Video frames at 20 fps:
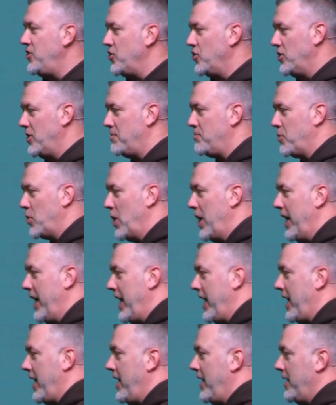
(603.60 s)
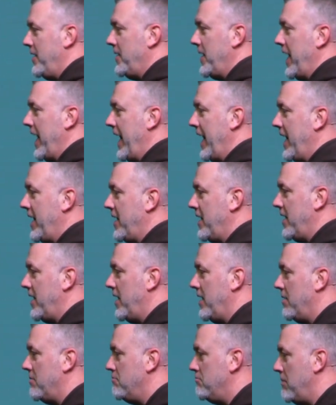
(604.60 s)
Angel to pray,
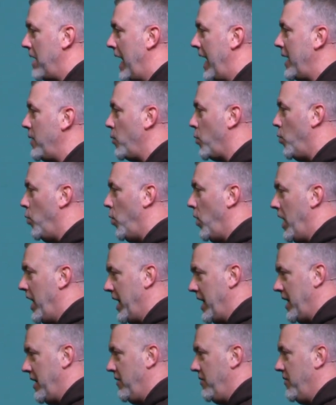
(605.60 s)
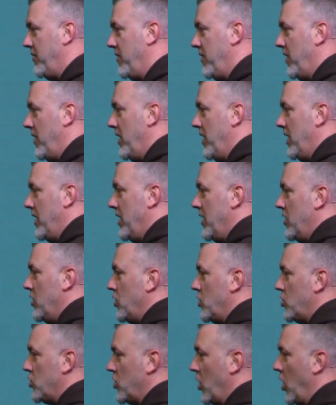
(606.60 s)
and my wife
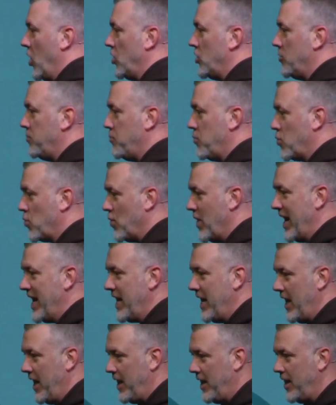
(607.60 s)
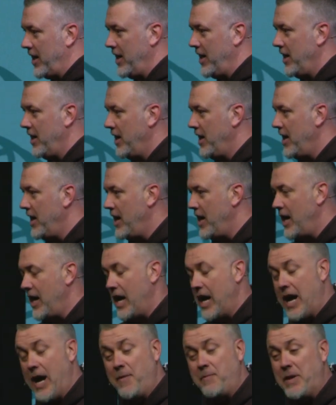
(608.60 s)
starts praying.
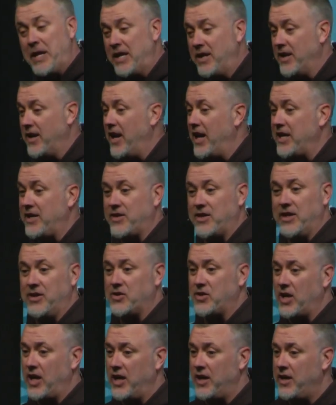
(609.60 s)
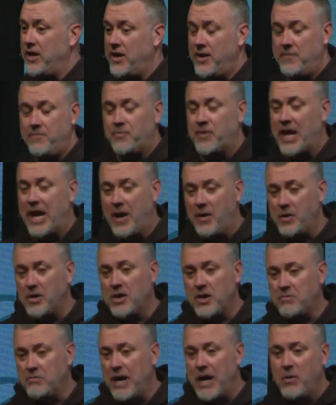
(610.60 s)
I mean, like this.
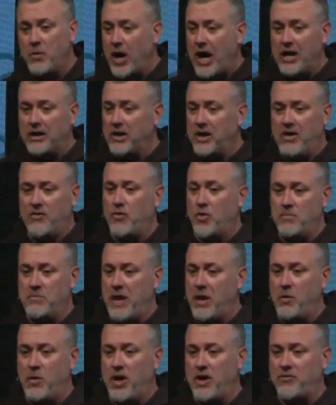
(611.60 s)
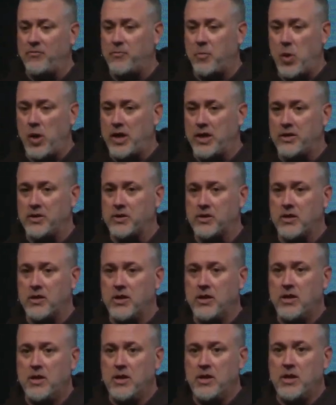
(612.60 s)
I love when my wife prays,
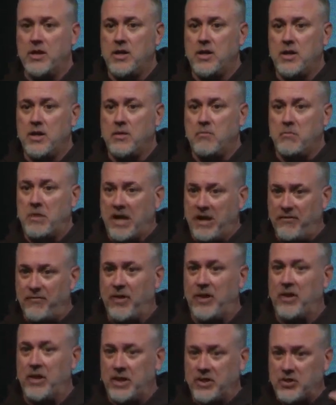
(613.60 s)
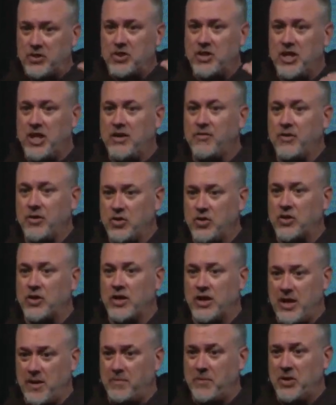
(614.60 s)
but I felt like she even
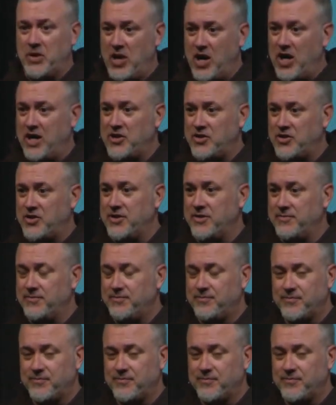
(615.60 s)
took it up a notch.